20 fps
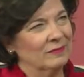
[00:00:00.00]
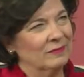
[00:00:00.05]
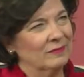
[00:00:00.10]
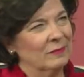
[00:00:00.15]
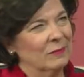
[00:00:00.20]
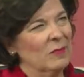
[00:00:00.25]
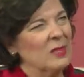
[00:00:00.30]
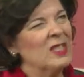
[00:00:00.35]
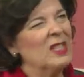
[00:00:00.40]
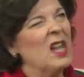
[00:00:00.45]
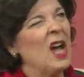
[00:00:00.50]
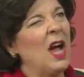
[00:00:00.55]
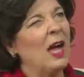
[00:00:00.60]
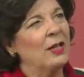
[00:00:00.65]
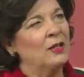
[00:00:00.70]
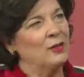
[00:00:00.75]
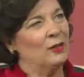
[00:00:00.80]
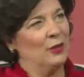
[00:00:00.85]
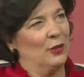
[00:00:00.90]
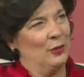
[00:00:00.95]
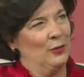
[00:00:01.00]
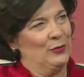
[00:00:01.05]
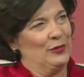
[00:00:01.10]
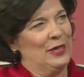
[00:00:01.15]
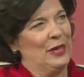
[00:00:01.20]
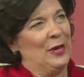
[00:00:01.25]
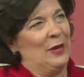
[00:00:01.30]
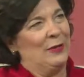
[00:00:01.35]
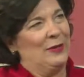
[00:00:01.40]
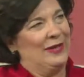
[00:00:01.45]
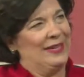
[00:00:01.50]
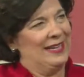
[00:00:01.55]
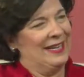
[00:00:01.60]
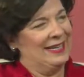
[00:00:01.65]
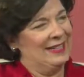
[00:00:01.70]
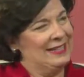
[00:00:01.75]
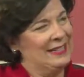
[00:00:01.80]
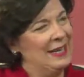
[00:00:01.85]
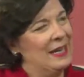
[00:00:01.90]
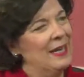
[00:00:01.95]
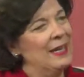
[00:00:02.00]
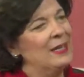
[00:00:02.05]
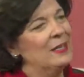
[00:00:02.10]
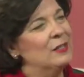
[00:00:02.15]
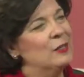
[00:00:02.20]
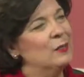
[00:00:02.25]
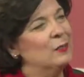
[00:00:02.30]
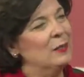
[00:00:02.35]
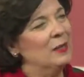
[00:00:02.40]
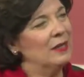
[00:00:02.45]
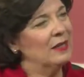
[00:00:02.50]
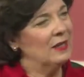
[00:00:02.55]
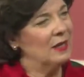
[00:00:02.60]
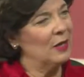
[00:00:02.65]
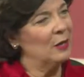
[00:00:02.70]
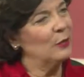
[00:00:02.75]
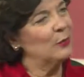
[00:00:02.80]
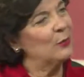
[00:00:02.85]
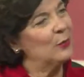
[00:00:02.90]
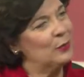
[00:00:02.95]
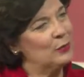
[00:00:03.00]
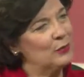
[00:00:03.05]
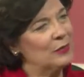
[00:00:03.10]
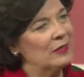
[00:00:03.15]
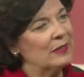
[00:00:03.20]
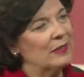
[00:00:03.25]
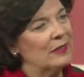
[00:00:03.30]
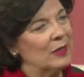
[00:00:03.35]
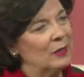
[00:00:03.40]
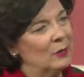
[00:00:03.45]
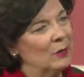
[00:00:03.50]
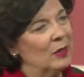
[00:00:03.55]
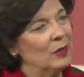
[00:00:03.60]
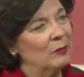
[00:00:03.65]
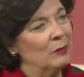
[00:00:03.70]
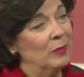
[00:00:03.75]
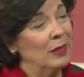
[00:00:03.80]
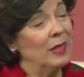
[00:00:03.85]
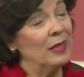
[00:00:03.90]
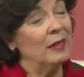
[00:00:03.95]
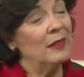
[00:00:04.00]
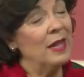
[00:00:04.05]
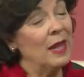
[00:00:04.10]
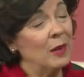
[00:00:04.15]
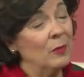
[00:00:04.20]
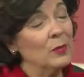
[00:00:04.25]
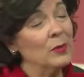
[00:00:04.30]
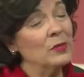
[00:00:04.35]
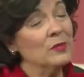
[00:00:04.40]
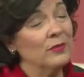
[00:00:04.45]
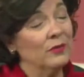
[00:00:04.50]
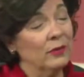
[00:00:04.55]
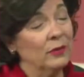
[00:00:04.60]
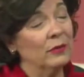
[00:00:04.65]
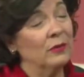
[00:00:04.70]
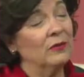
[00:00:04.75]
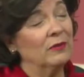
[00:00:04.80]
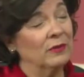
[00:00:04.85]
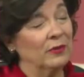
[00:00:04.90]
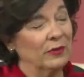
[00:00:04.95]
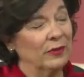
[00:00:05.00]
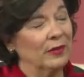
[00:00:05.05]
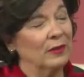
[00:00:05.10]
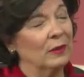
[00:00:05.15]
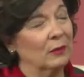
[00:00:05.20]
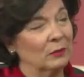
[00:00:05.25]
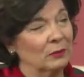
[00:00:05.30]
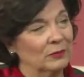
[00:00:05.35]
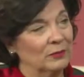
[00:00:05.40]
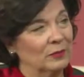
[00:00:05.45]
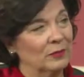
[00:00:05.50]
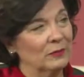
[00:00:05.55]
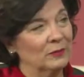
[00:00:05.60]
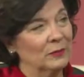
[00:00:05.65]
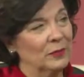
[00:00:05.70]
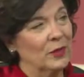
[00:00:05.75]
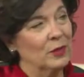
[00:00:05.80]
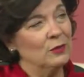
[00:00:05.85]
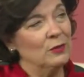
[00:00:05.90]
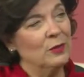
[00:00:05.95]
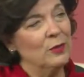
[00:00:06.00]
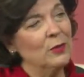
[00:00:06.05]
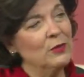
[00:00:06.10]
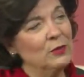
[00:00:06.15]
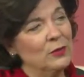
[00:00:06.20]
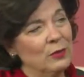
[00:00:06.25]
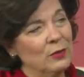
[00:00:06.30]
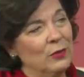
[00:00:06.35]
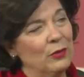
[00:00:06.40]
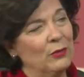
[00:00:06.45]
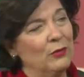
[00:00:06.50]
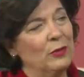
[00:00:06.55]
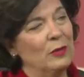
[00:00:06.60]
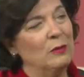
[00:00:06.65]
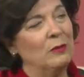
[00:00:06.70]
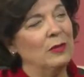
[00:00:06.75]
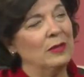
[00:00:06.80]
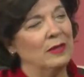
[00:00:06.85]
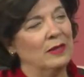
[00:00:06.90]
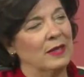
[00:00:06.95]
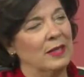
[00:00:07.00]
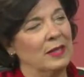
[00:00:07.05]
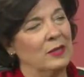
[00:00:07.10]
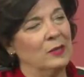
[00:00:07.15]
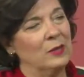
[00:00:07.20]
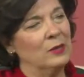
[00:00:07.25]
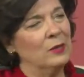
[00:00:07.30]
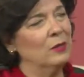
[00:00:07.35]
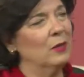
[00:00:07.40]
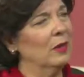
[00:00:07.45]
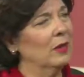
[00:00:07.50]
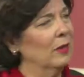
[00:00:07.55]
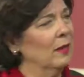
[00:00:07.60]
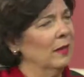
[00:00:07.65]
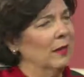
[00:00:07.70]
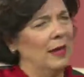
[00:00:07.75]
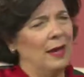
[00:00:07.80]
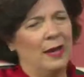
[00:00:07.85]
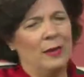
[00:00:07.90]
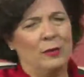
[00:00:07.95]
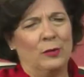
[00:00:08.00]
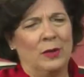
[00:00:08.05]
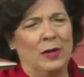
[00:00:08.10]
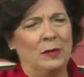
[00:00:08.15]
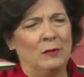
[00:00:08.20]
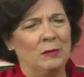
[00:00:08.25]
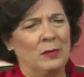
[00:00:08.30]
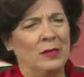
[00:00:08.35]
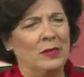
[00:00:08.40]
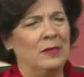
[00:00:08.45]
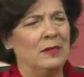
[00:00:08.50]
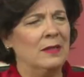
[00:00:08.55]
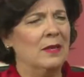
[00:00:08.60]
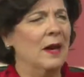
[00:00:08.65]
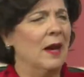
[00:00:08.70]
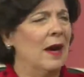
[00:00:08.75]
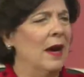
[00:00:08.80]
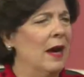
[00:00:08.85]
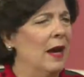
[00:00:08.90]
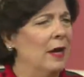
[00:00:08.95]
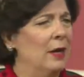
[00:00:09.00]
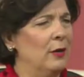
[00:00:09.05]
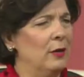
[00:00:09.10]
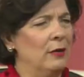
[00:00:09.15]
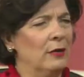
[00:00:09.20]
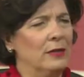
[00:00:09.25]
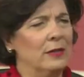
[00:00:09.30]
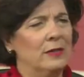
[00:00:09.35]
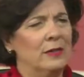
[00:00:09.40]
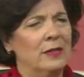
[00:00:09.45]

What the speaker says: massage those areas to be the kind of person that I want to be. And that was very, very helpful. So those are the 3 big things. Do either MBTI or a DISC.